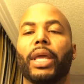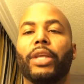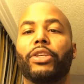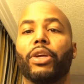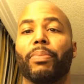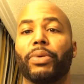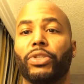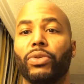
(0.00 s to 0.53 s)

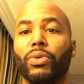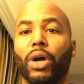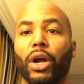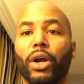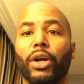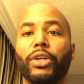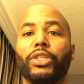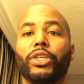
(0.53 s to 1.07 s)
to pursue
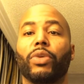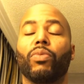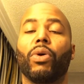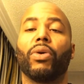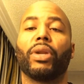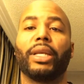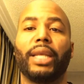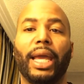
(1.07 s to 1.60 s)
her to
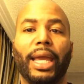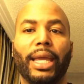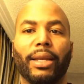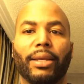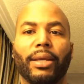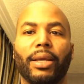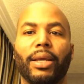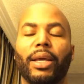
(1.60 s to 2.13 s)
want a
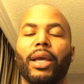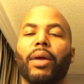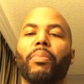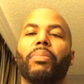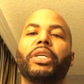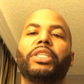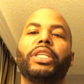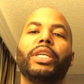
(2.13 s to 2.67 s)
date,
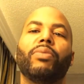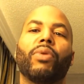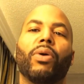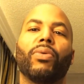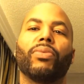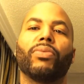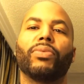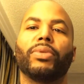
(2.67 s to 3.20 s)
but she
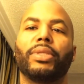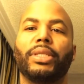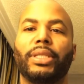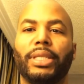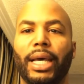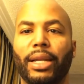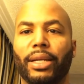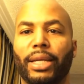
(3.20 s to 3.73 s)
won't
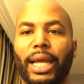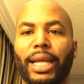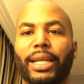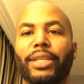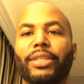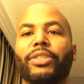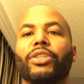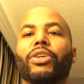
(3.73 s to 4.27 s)
set a date.
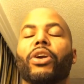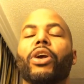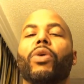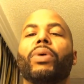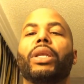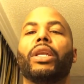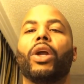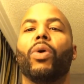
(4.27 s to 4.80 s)
This is a girl
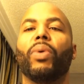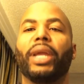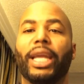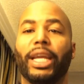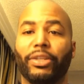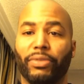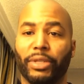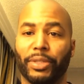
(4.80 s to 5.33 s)
with low
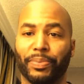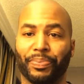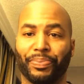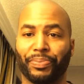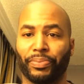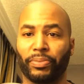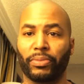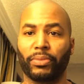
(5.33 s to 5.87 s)
interest
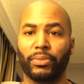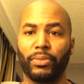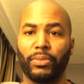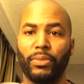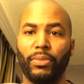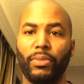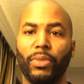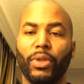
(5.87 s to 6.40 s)

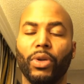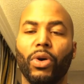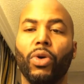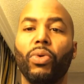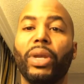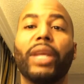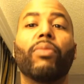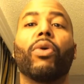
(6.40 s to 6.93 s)

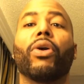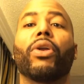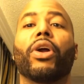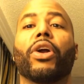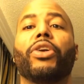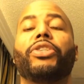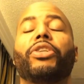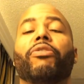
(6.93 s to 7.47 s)
who didn't want to
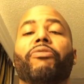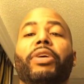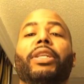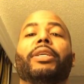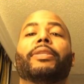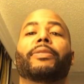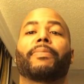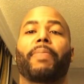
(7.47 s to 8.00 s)
hurt your
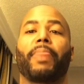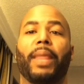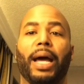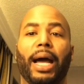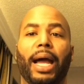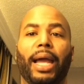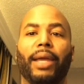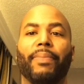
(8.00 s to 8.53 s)
feelings.
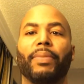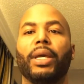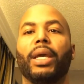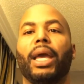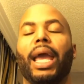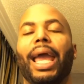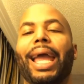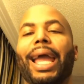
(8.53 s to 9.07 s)
All right.
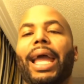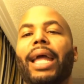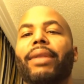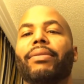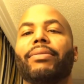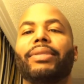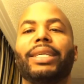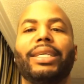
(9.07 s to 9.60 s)

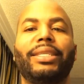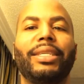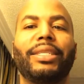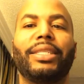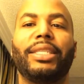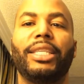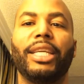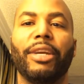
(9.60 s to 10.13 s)
And this is
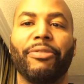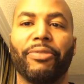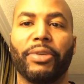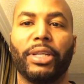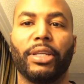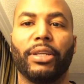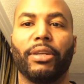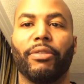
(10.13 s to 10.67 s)

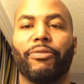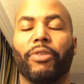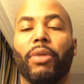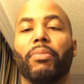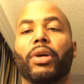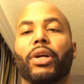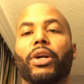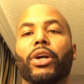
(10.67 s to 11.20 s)
different
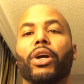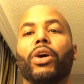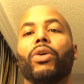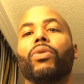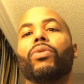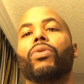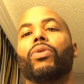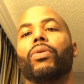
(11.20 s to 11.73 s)
from a
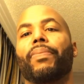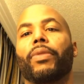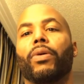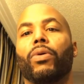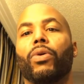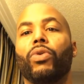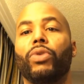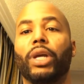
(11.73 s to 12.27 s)
girl
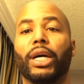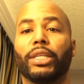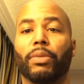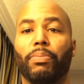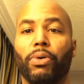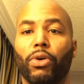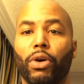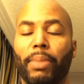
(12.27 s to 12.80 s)
who does a
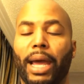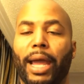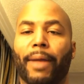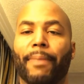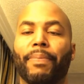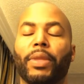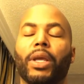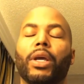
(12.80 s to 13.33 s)
pullback.
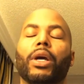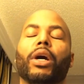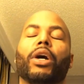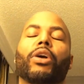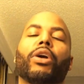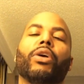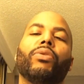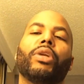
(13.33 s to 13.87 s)

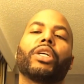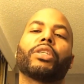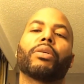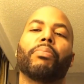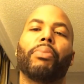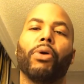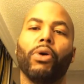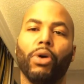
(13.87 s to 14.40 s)
A girl who does a
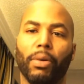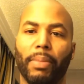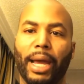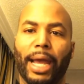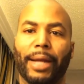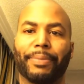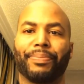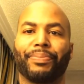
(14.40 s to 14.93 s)

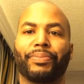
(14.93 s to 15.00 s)
pullback